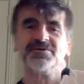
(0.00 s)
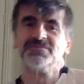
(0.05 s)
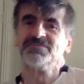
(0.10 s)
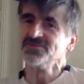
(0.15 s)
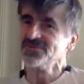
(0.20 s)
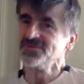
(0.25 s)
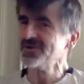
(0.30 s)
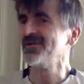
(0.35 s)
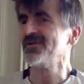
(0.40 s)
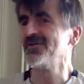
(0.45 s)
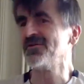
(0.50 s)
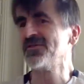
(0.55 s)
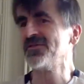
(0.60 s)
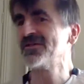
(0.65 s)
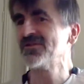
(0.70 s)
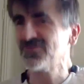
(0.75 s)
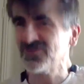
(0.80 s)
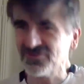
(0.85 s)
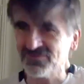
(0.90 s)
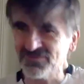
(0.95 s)

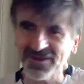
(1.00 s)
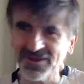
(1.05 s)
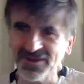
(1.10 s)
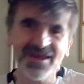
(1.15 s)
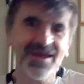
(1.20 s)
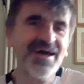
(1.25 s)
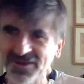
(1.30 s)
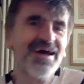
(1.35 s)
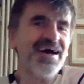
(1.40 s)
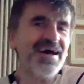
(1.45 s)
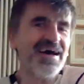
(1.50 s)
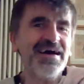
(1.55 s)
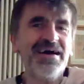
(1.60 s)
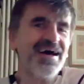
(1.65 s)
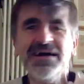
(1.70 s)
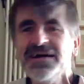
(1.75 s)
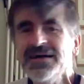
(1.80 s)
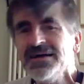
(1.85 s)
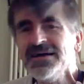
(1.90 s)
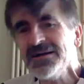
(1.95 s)
Actually,
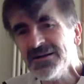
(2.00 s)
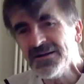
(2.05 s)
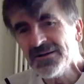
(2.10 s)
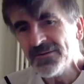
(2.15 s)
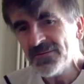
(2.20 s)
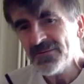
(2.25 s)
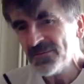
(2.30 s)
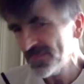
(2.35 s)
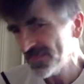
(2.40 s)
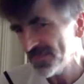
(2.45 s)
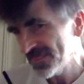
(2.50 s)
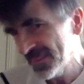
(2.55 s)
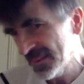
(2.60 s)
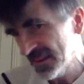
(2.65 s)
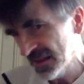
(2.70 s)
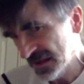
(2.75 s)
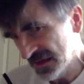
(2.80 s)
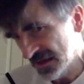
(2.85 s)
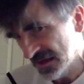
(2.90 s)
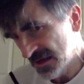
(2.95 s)
there's an
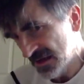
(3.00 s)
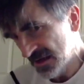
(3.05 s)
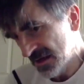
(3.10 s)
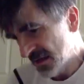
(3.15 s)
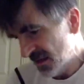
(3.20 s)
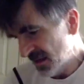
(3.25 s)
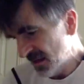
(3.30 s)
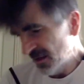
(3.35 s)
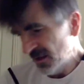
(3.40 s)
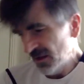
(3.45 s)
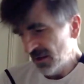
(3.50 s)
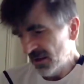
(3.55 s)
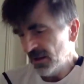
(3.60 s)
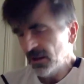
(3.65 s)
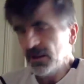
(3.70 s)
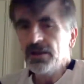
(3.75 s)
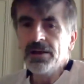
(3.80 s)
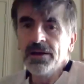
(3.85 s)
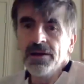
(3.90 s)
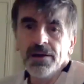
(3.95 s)
article by a
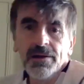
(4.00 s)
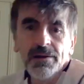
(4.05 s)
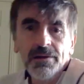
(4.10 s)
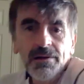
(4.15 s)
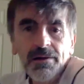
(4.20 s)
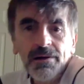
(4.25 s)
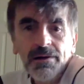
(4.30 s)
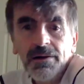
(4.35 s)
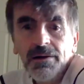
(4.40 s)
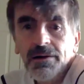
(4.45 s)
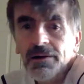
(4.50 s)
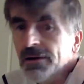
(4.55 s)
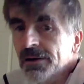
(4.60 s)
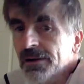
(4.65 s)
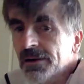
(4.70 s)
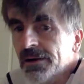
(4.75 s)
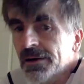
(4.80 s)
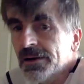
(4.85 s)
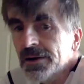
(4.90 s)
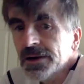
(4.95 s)
gastroenterologist from
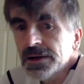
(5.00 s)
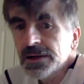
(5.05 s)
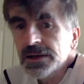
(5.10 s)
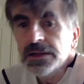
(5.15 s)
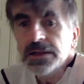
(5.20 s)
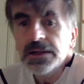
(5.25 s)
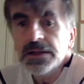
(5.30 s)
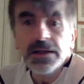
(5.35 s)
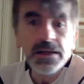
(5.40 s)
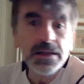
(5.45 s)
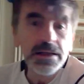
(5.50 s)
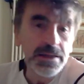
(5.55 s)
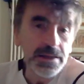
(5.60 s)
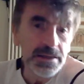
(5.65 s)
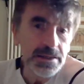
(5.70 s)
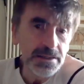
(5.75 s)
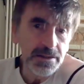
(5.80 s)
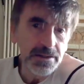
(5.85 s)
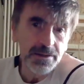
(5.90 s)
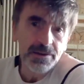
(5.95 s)
Telehospital today on
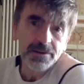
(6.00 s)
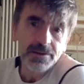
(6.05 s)
that very